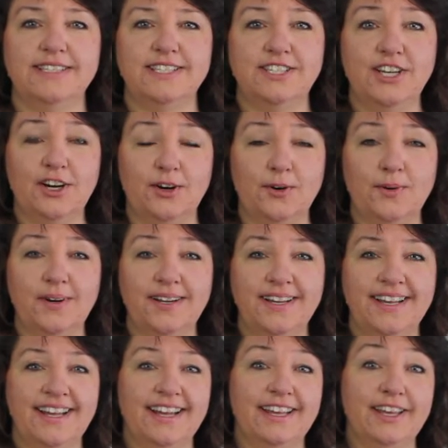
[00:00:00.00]
So
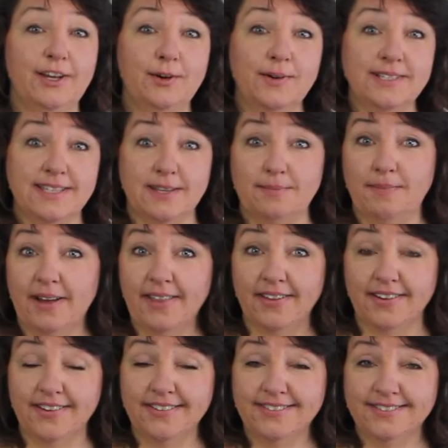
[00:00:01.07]
you as the
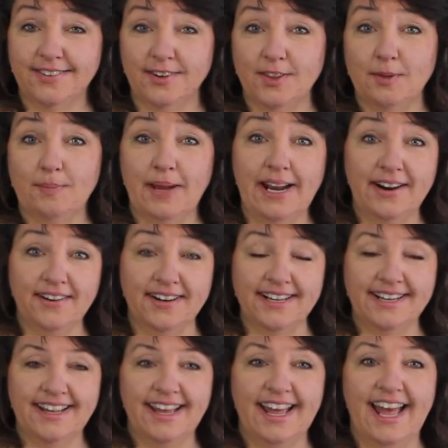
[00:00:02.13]
mother or the
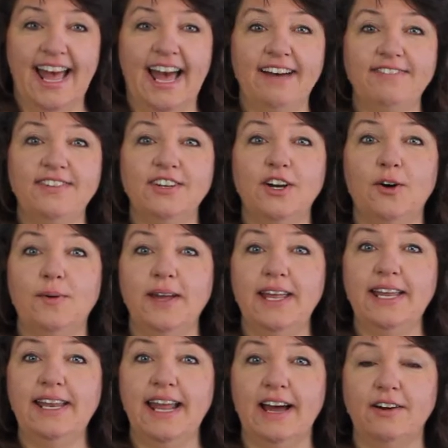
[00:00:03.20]
parent have to go
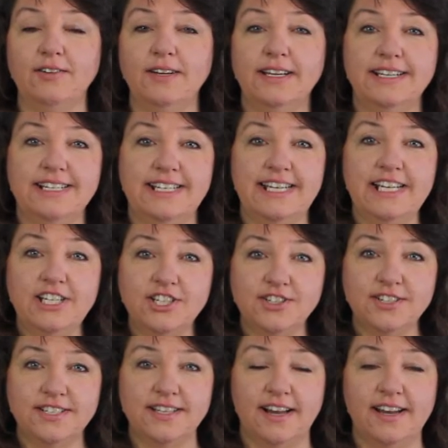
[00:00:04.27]
in now, teach
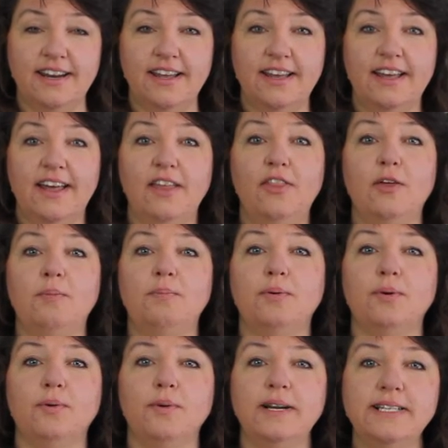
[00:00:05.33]
your son the
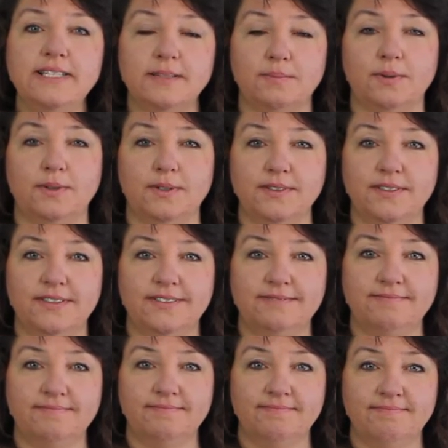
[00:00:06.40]
principles,
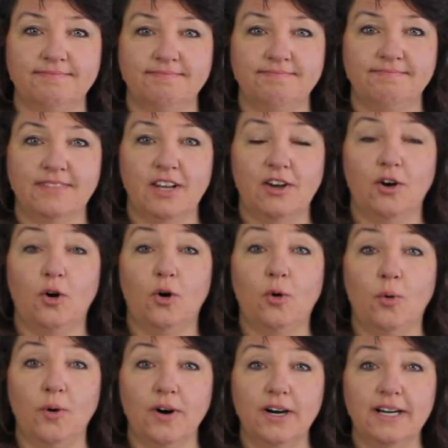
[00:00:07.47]

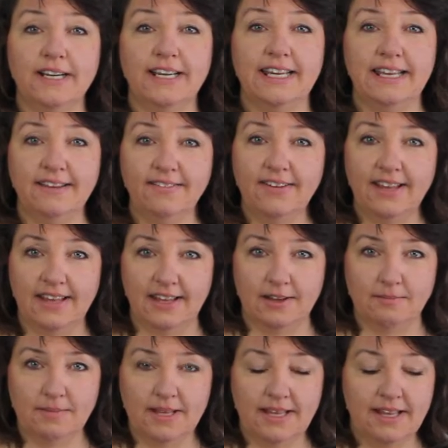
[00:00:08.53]
or give
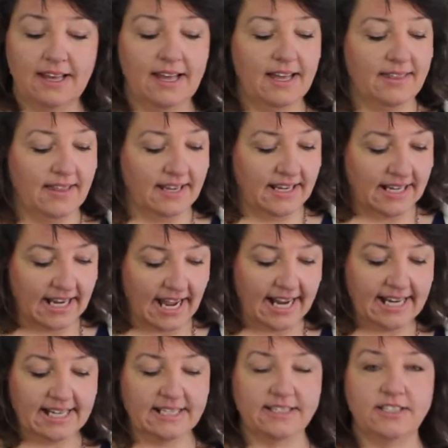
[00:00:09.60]
him the
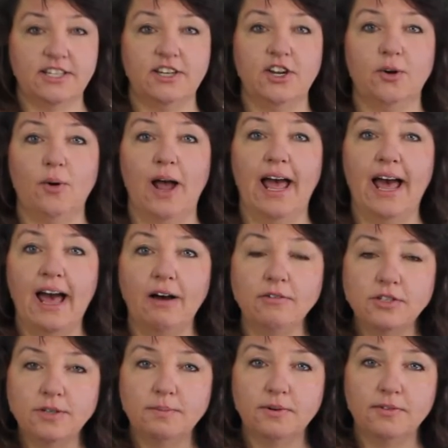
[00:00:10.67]
guidance to know how
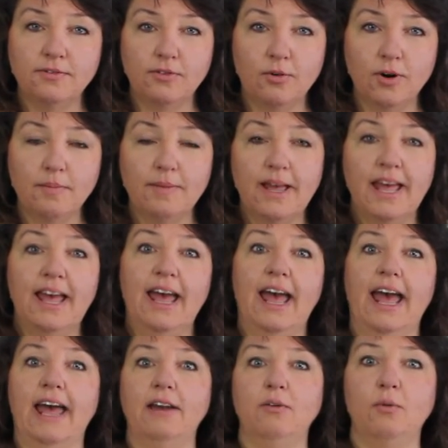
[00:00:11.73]
to perform
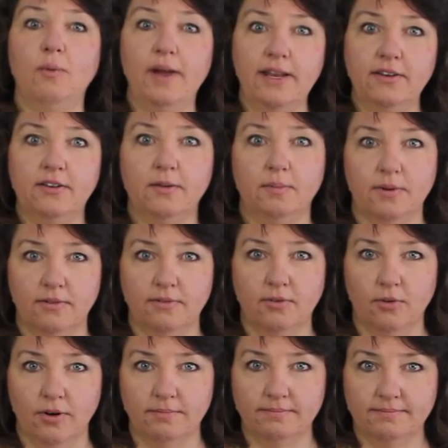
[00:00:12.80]
and when to
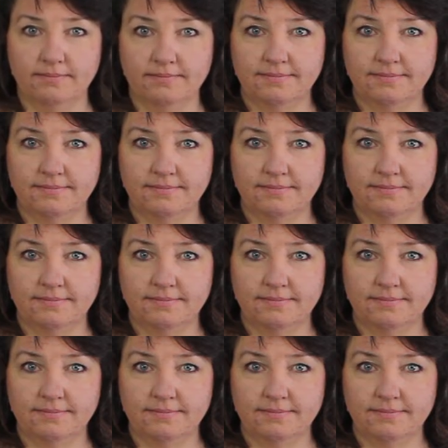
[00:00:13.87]
perform.